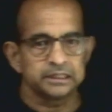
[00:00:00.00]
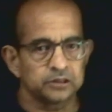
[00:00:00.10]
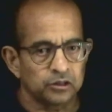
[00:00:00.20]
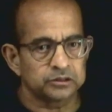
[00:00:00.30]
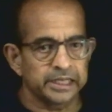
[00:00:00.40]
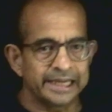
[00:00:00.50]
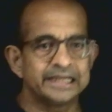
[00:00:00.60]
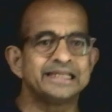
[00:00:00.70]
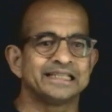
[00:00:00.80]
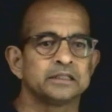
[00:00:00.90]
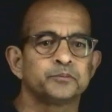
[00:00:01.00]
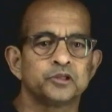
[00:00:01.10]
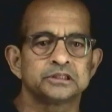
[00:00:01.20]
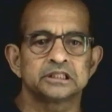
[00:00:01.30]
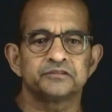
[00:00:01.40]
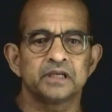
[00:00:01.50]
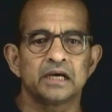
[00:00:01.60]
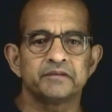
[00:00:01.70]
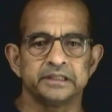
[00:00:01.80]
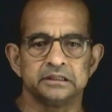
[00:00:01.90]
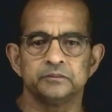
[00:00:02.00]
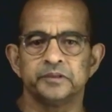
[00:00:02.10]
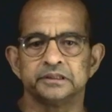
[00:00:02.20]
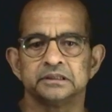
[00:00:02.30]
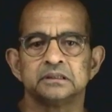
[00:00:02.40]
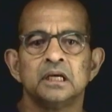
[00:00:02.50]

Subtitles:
All the n data points that we have are independent.